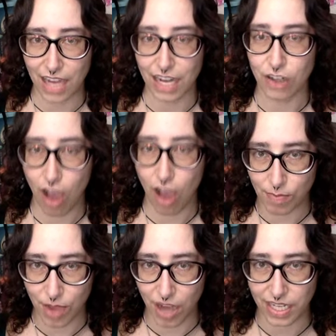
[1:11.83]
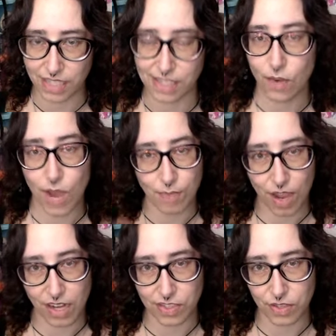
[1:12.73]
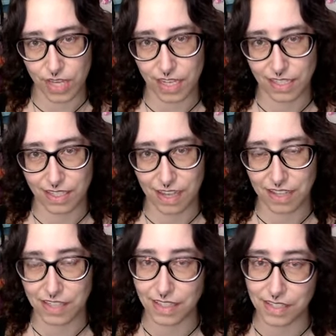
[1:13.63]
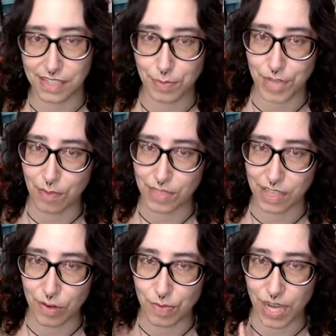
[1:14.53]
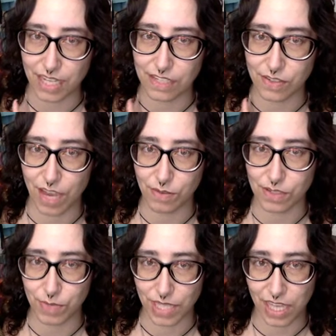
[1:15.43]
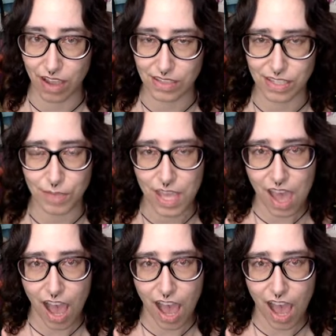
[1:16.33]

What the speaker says: I not bought it. So I bought it so that I could discuss it at the same time as everybody, so that was really awesome.